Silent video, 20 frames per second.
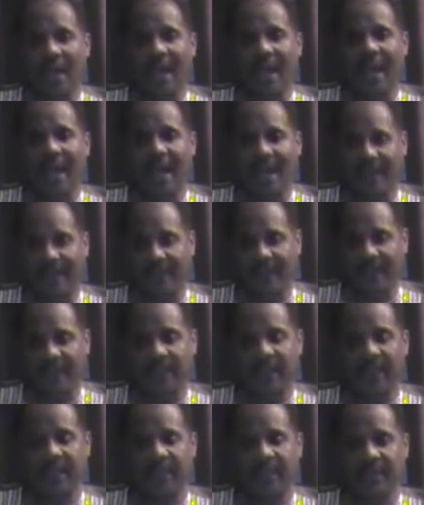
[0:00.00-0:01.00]

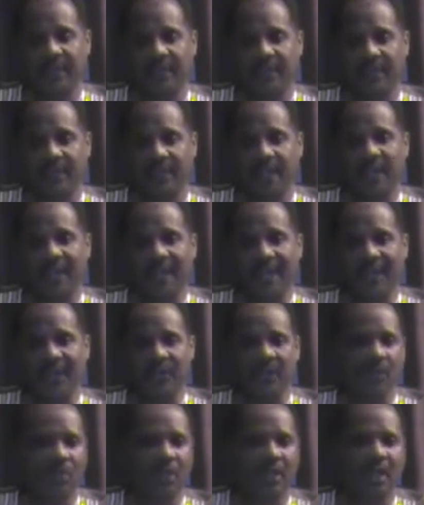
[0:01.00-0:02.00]
Africans, and that's who
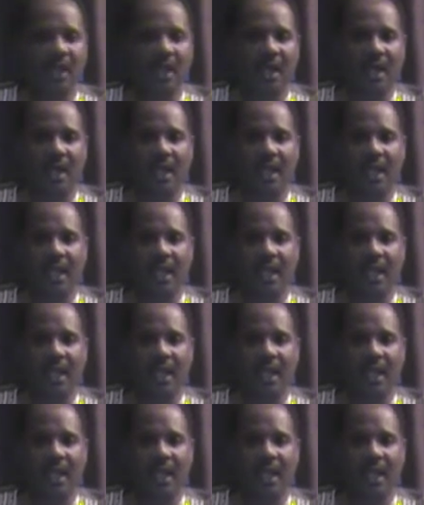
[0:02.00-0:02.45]
we are.